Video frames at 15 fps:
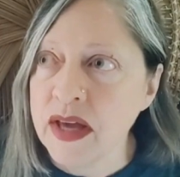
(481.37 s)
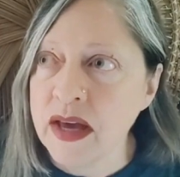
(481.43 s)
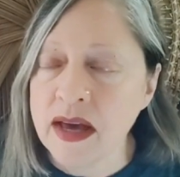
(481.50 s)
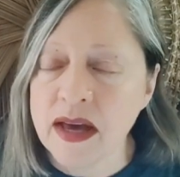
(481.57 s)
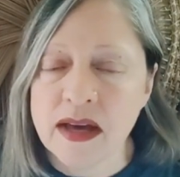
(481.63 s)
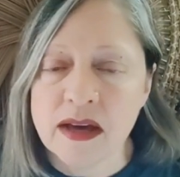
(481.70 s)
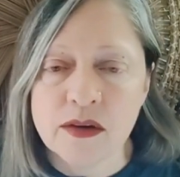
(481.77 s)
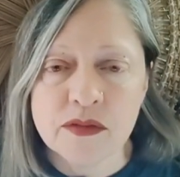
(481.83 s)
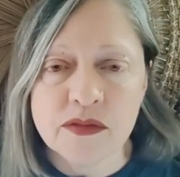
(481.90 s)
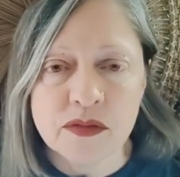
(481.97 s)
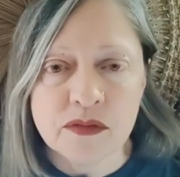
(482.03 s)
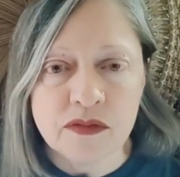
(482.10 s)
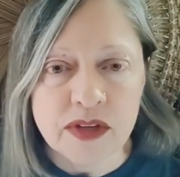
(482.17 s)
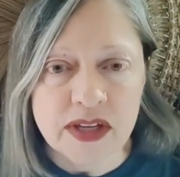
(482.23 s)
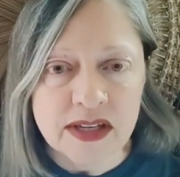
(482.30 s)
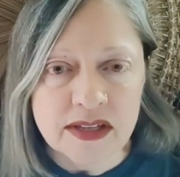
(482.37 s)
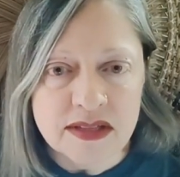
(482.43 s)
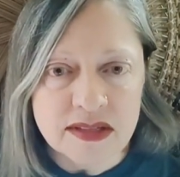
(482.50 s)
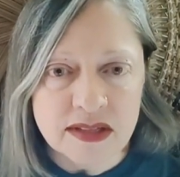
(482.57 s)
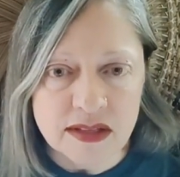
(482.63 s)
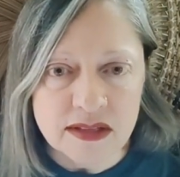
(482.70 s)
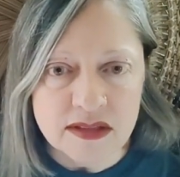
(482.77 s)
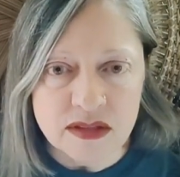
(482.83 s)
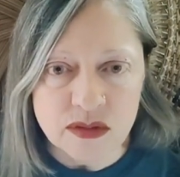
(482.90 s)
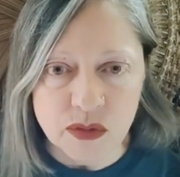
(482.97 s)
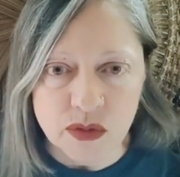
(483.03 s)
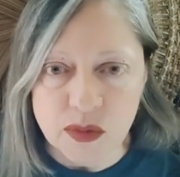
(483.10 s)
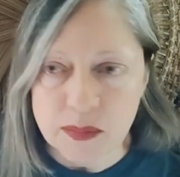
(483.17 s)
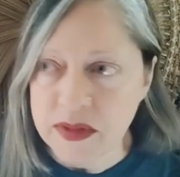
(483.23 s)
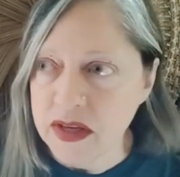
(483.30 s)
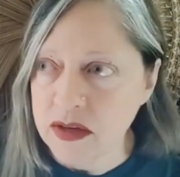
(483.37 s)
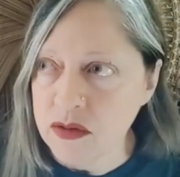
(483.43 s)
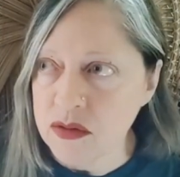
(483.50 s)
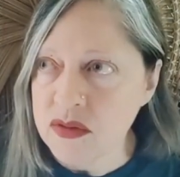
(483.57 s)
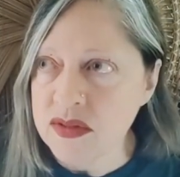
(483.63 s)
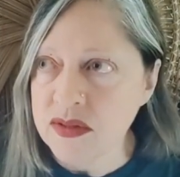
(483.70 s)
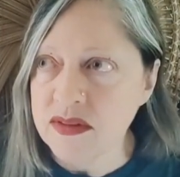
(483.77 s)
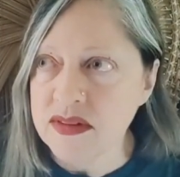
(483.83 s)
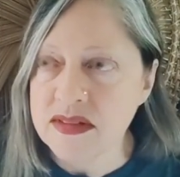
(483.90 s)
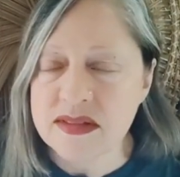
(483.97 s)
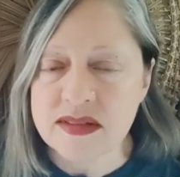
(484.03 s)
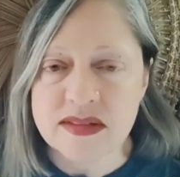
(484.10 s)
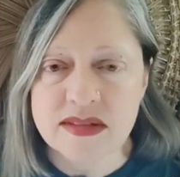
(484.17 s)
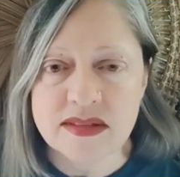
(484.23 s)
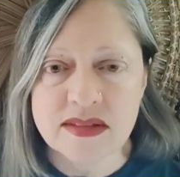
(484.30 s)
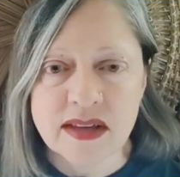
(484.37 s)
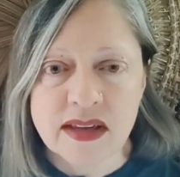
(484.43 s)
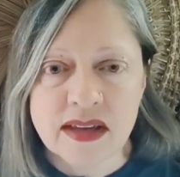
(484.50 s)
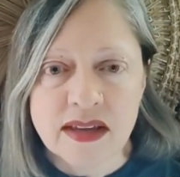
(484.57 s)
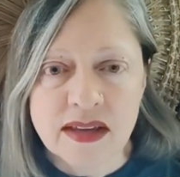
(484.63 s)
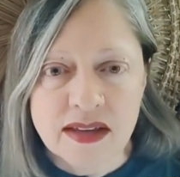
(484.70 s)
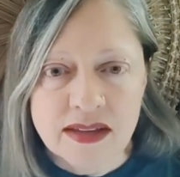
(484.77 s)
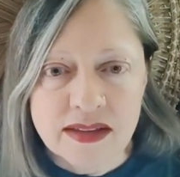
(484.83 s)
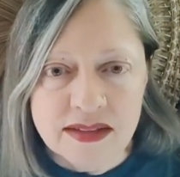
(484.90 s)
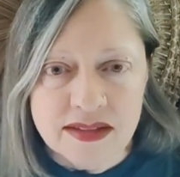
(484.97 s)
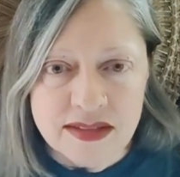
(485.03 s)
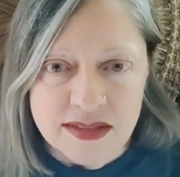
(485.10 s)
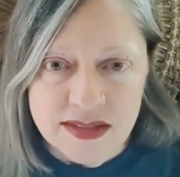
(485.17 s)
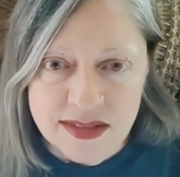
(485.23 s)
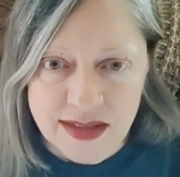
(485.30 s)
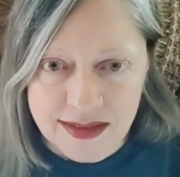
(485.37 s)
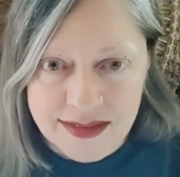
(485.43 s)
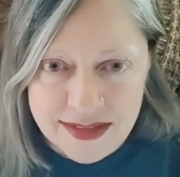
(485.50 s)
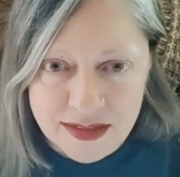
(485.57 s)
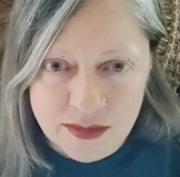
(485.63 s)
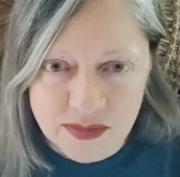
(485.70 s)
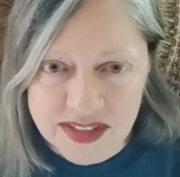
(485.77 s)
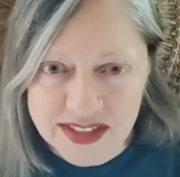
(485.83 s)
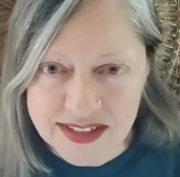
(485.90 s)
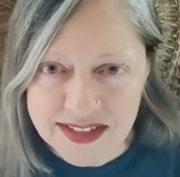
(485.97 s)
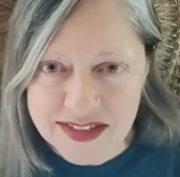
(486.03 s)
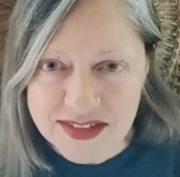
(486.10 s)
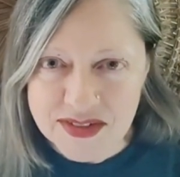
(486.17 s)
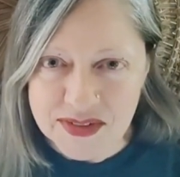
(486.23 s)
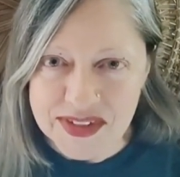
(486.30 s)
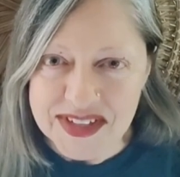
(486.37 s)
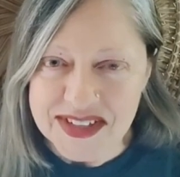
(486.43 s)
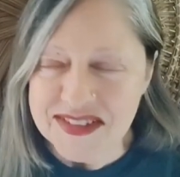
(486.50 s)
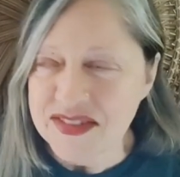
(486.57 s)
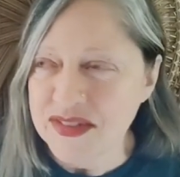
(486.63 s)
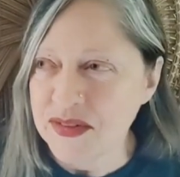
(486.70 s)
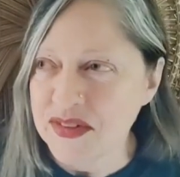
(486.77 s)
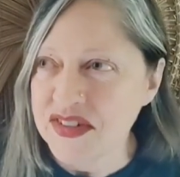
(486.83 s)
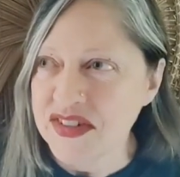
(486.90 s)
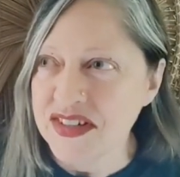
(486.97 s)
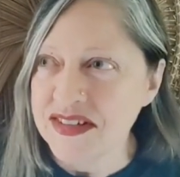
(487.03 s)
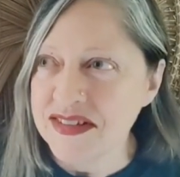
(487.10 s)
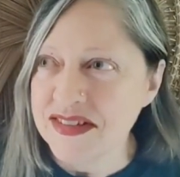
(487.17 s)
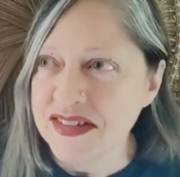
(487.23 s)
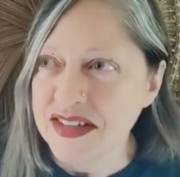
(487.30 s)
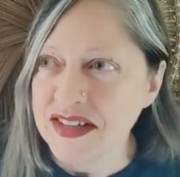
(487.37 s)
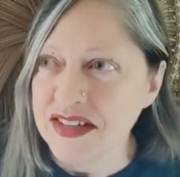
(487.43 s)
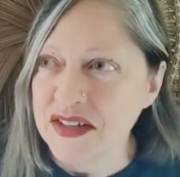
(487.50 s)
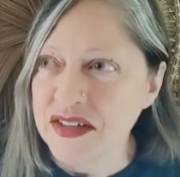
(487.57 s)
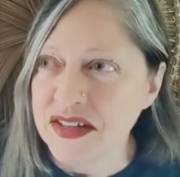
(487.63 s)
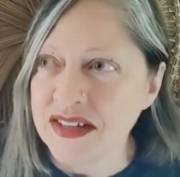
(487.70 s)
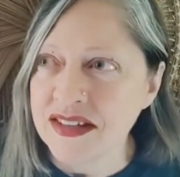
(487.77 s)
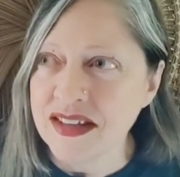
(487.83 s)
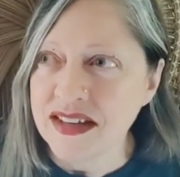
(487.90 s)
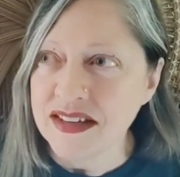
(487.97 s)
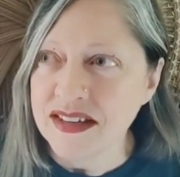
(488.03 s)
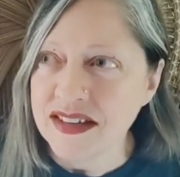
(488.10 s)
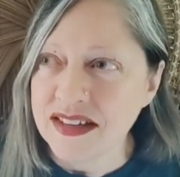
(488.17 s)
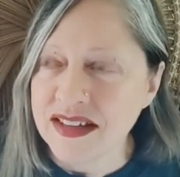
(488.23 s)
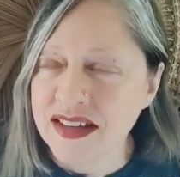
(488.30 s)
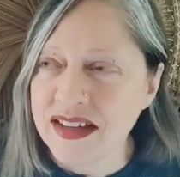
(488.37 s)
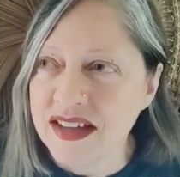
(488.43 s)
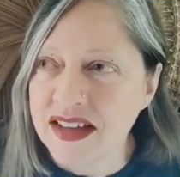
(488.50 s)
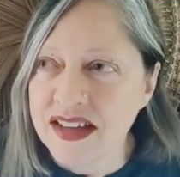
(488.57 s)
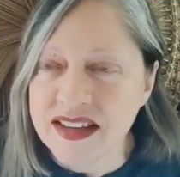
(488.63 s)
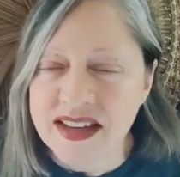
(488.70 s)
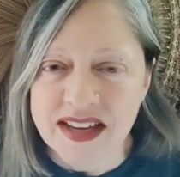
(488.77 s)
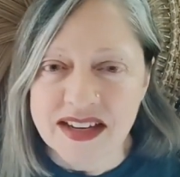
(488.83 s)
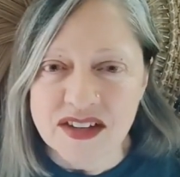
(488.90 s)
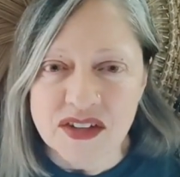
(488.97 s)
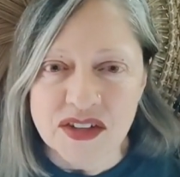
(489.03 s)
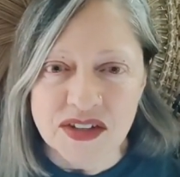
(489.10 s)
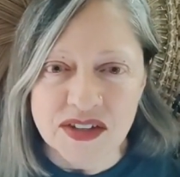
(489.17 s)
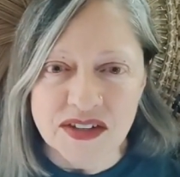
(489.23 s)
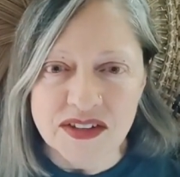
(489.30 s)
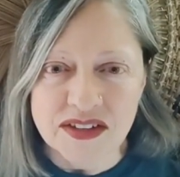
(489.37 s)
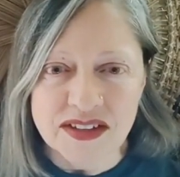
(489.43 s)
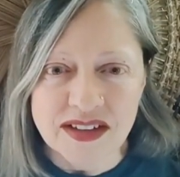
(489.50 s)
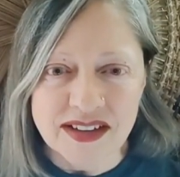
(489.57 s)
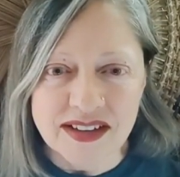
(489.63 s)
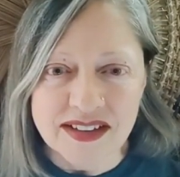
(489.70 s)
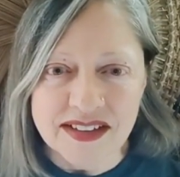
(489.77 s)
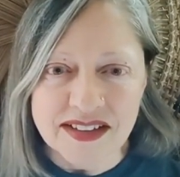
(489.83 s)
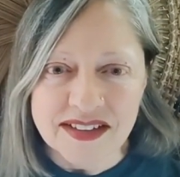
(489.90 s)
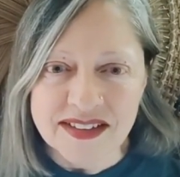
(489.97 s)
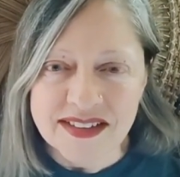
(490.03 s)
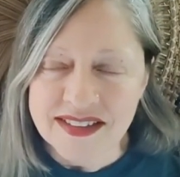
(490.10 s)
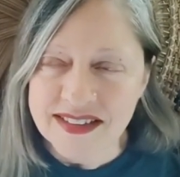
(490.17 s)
have Venus in Scorpio. So this is sexy Venus, right? So she's in the kind of her